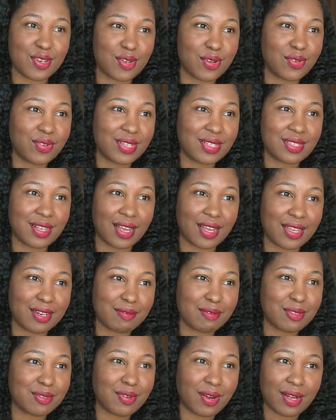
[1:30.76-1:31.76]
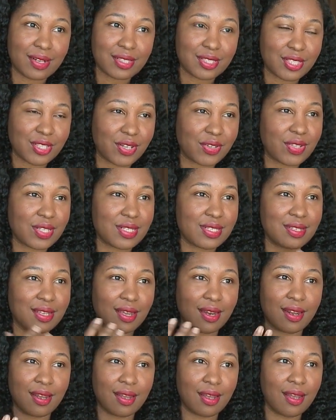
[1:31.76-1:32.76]
new executive director that's
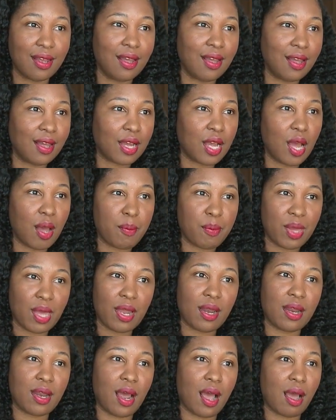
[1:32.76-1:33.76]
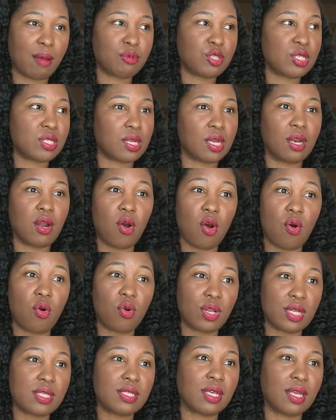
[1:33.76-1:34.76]
going to come in, and I'm just going to
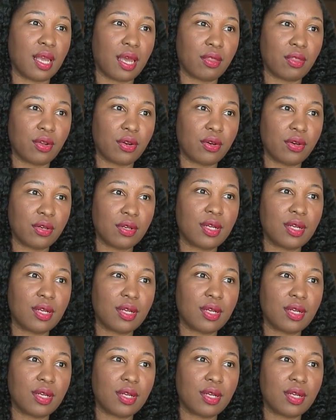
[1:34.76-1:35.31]
hold it together